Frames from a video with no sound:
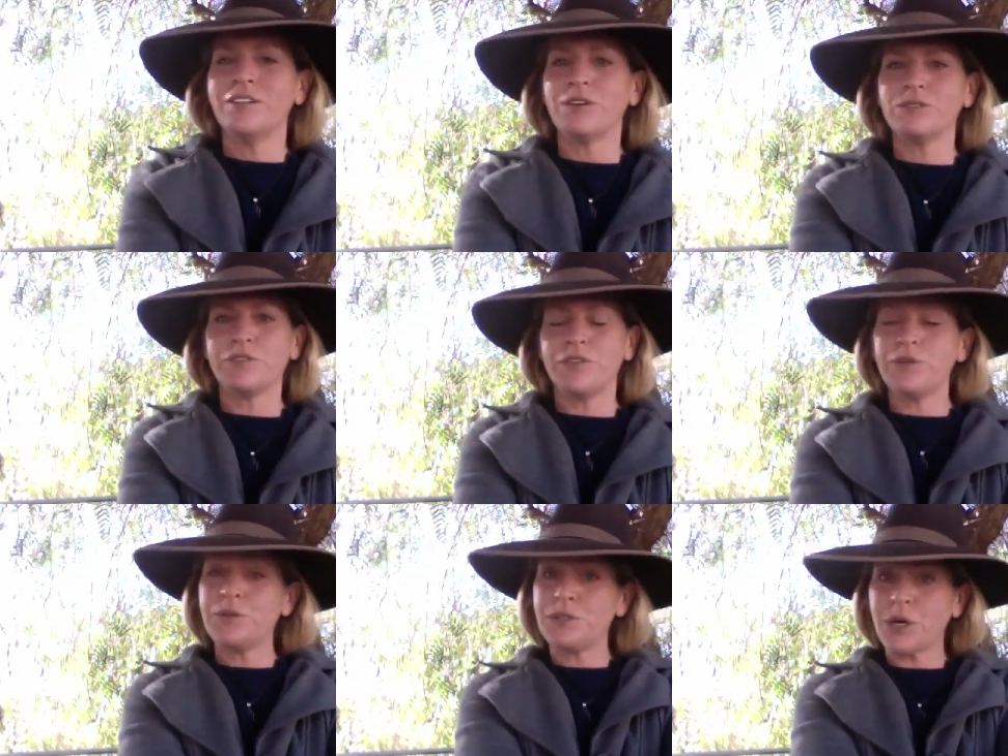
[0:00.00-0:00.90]
Those of you
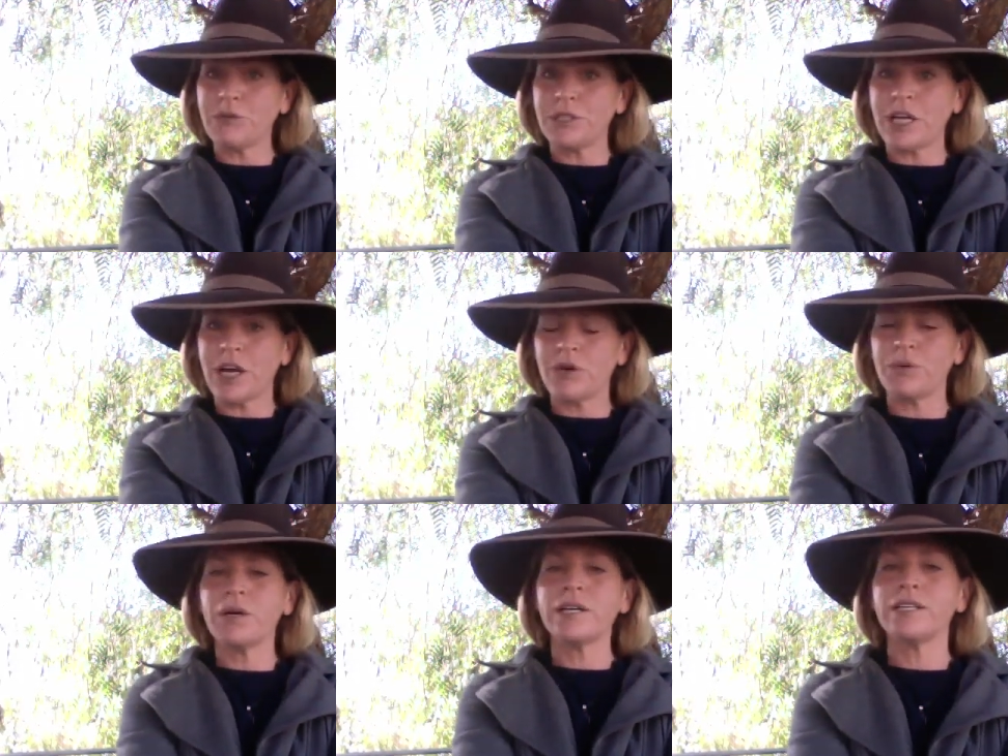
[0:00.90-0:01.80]
who don't
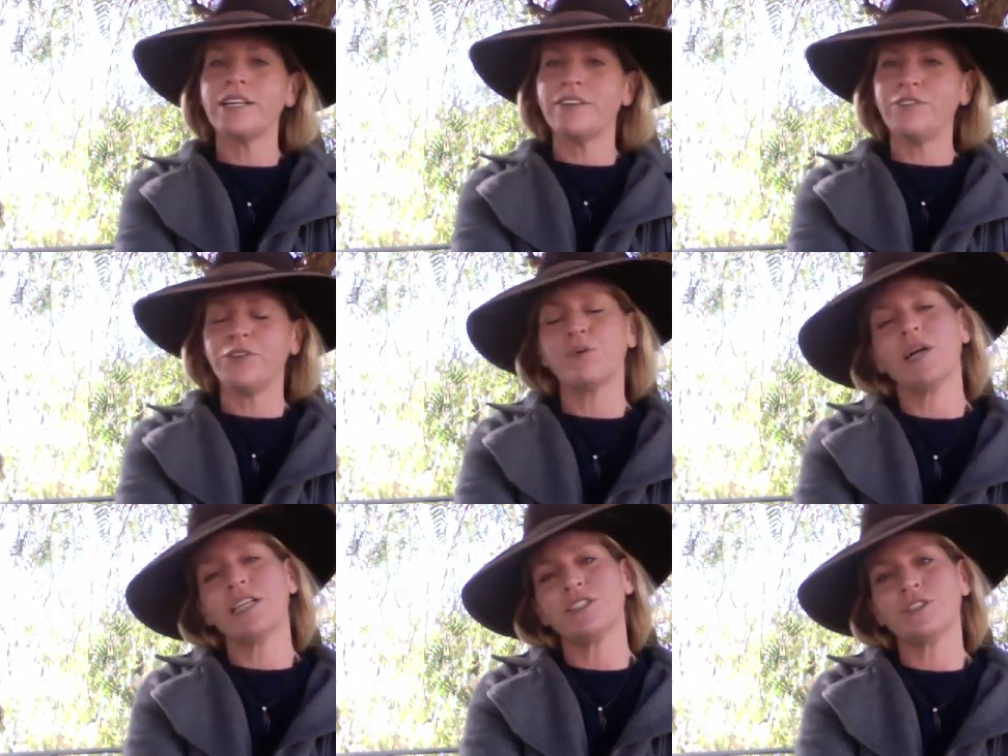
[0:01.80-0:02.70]
know, if you are
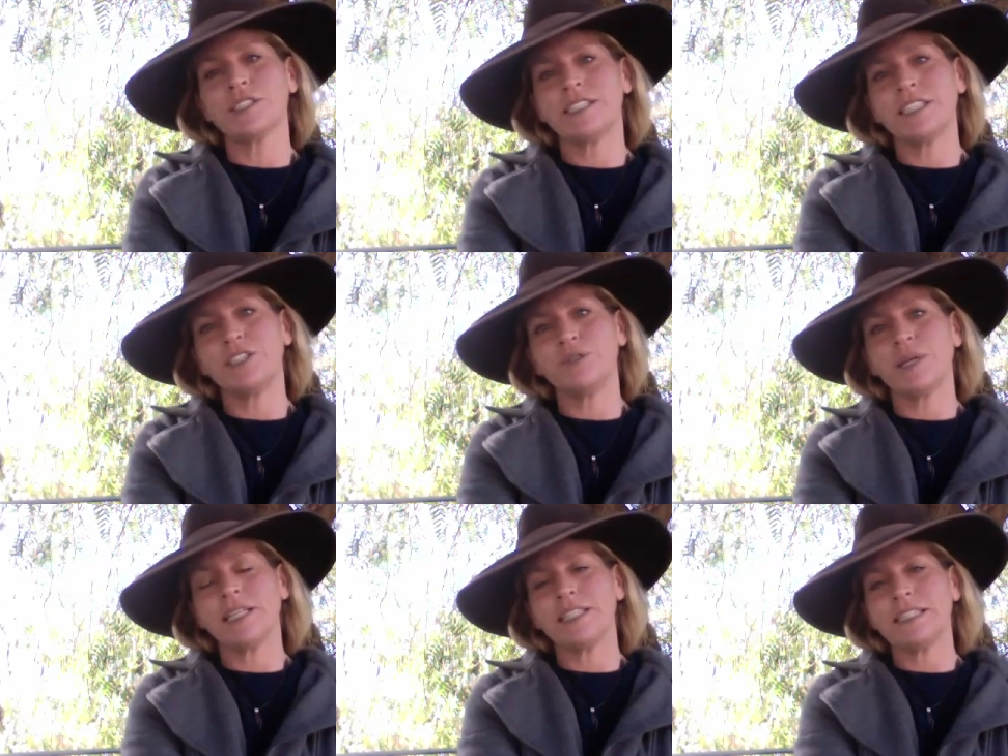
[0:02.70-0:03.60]
interested, you
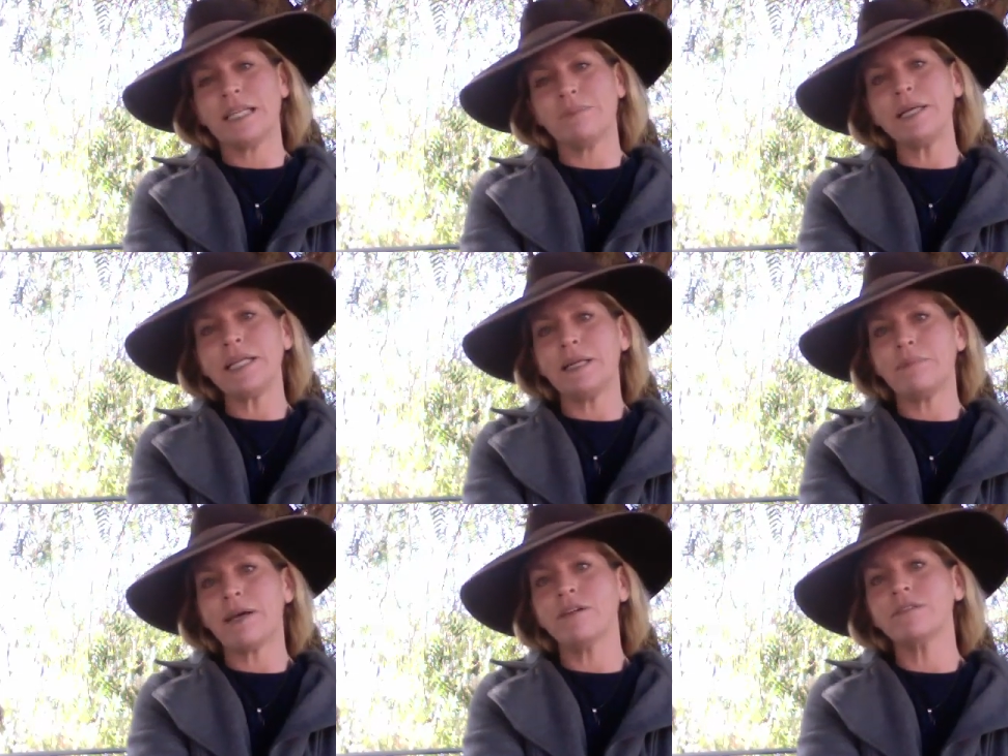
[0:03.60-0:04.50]
can send me an
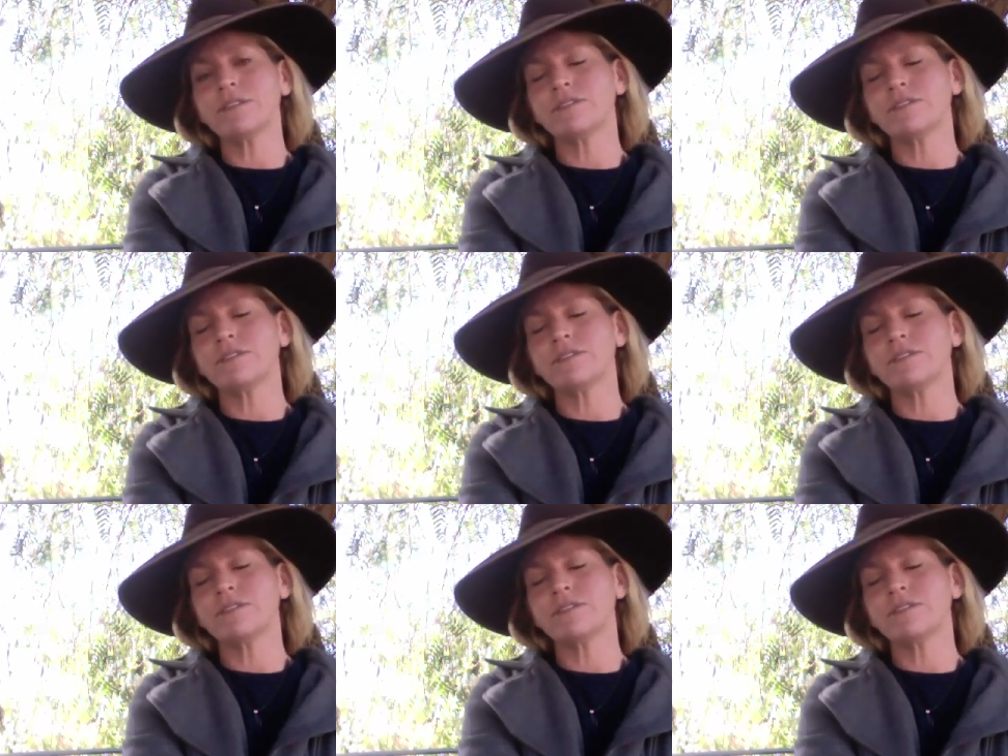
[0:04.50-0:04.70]
email.